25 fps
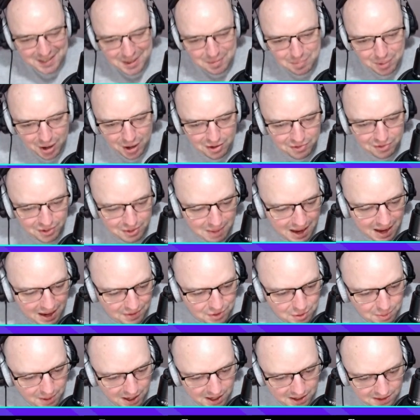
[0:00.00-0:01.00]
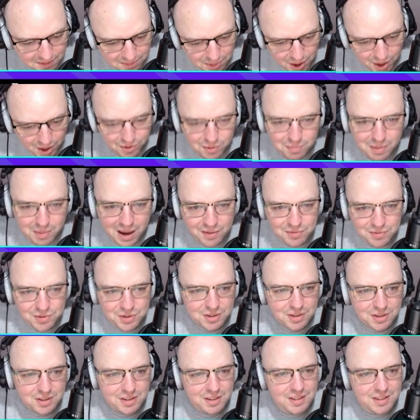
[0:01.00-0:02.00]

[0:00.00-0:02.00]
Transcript: Perfect maths, mate. Perfect maths.